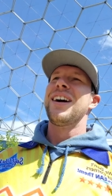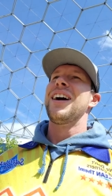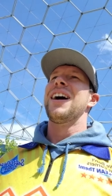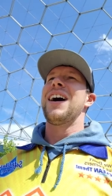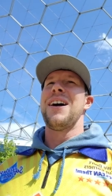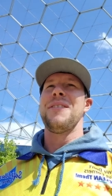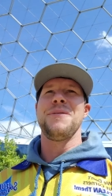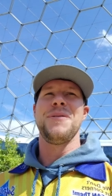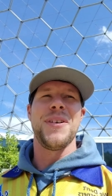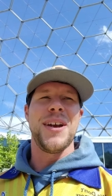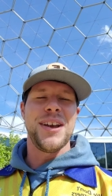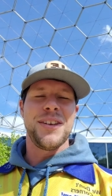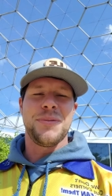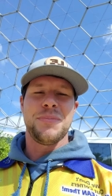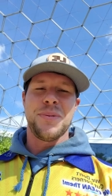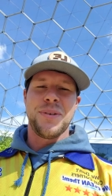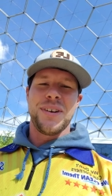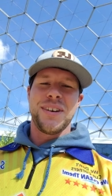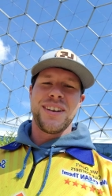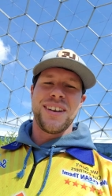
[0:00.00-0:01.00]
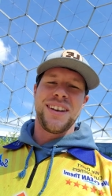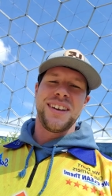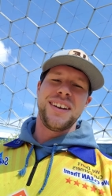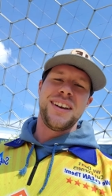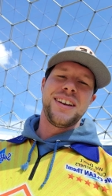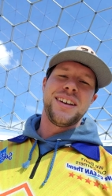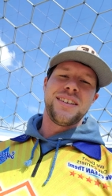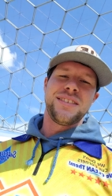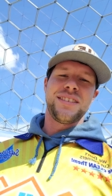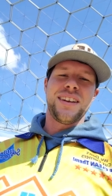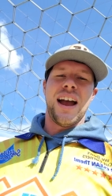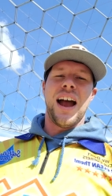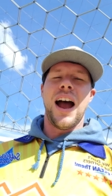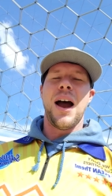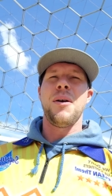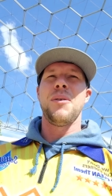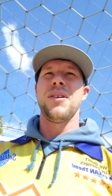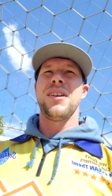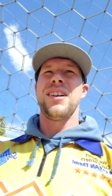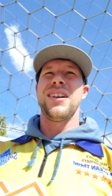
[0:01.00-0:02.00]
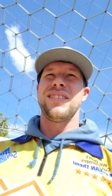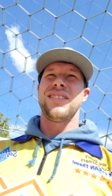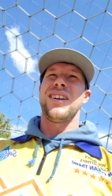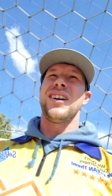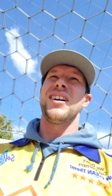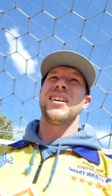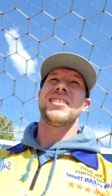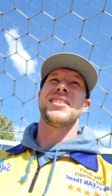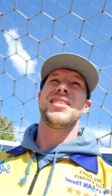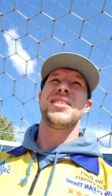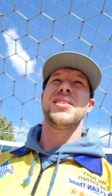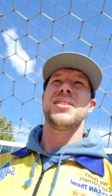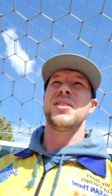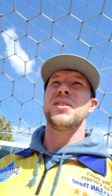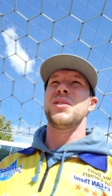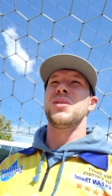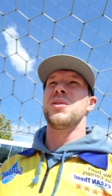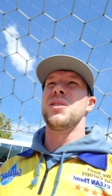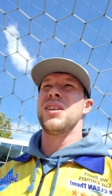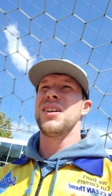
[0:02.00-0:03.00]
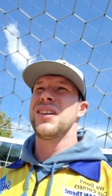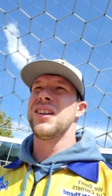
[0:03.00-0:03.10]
on Facebook is I want to talk to you,